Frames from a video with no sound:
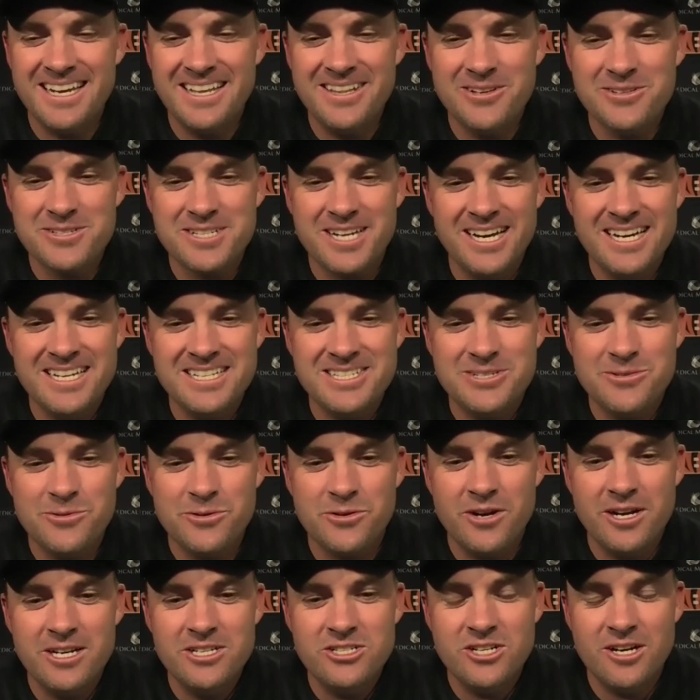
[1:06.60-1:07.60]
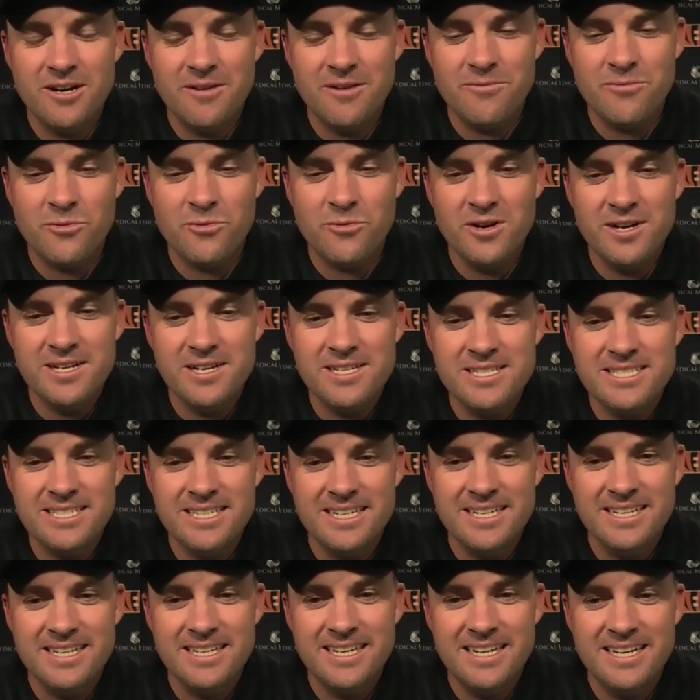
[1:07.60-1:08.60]
those guys do a great job for us.
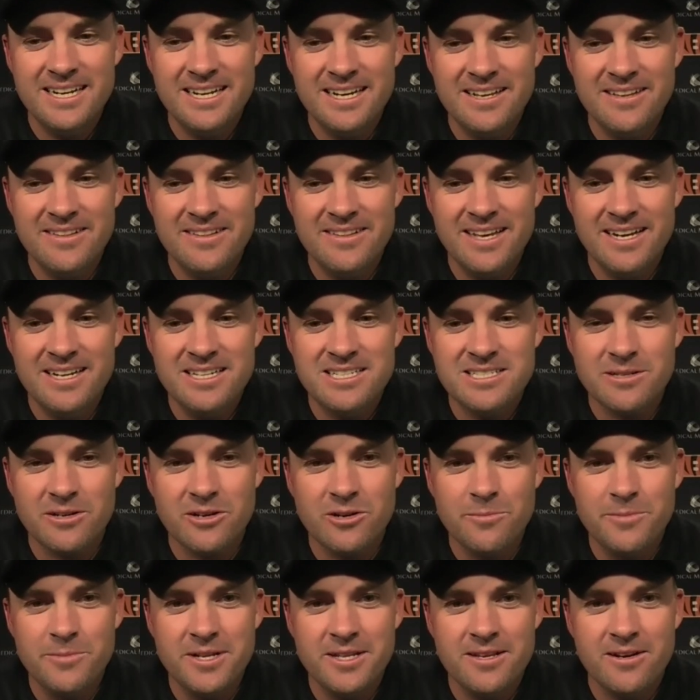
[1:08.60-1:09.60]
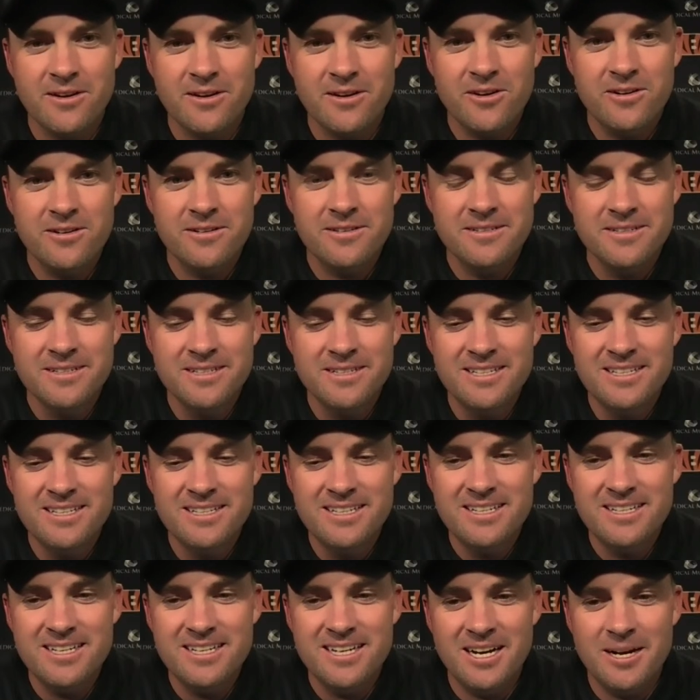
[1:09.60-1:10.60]
And that is a little bit of the hard
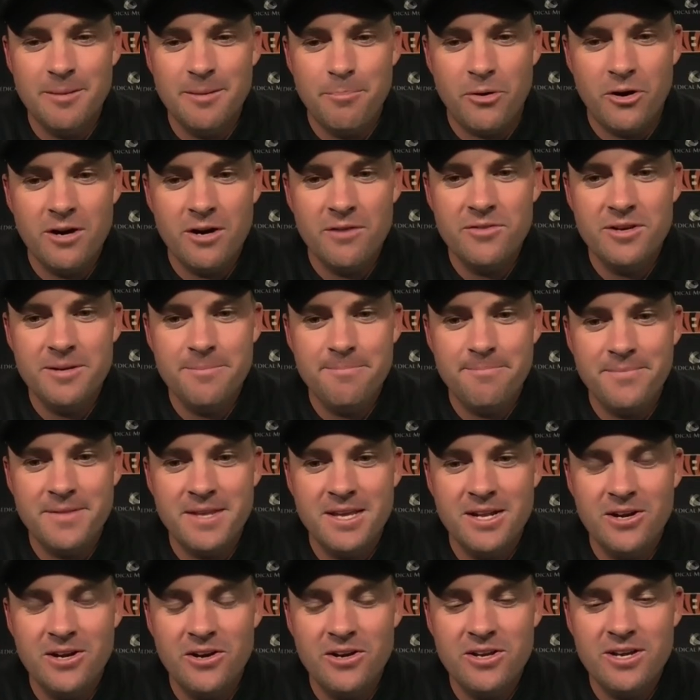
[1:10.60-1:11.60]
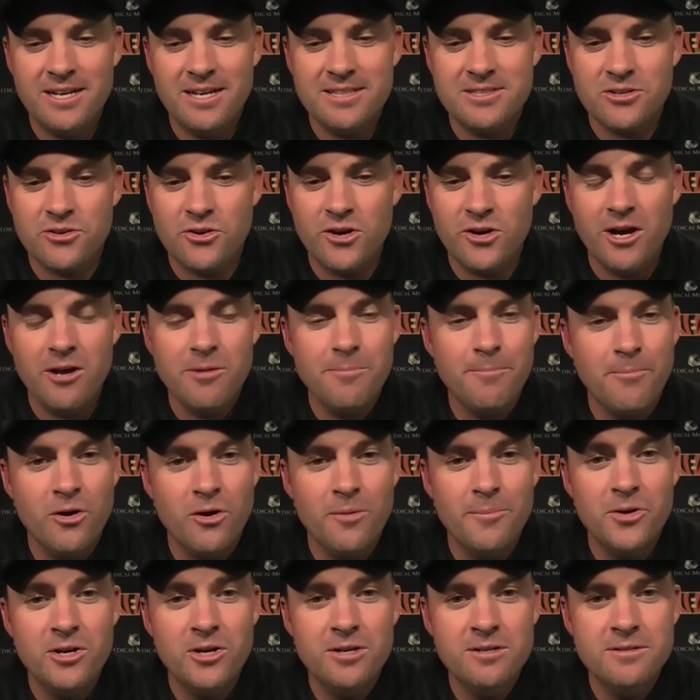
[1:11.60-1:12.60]
part of it. You know, you got the crowd
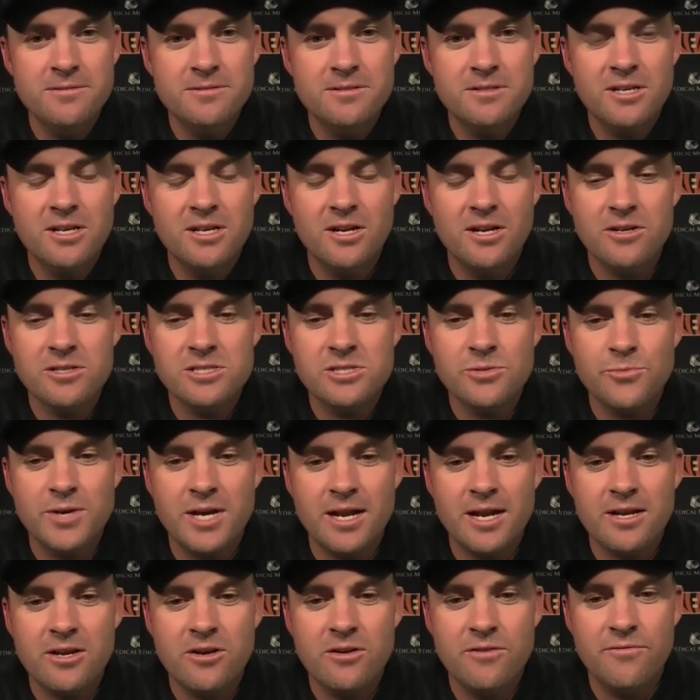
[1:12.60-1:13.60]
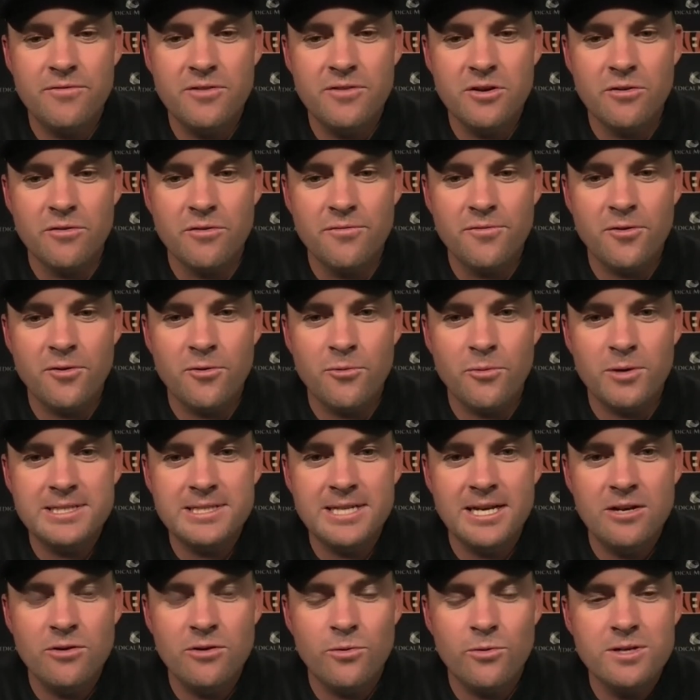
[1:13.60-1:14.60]
murmur, you know, so we got a good feel for what
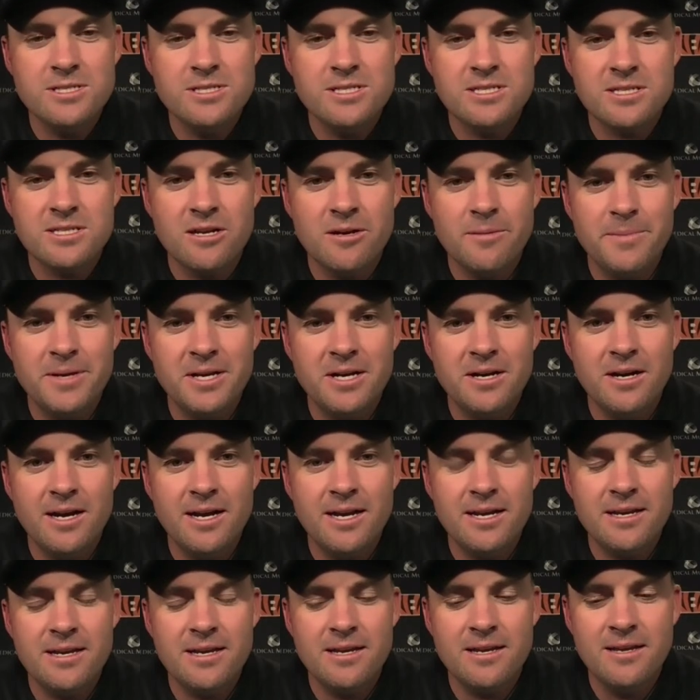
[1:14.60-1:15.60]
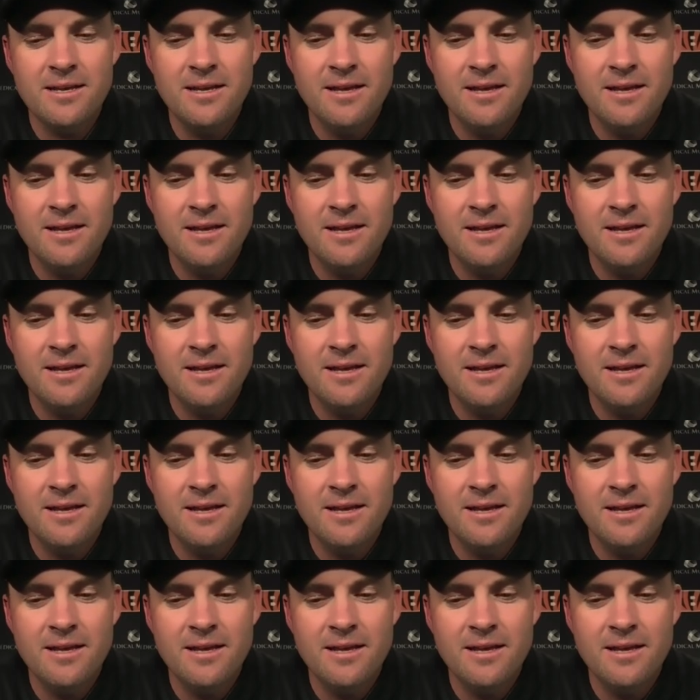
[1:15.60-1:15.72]
that noise is going to be like.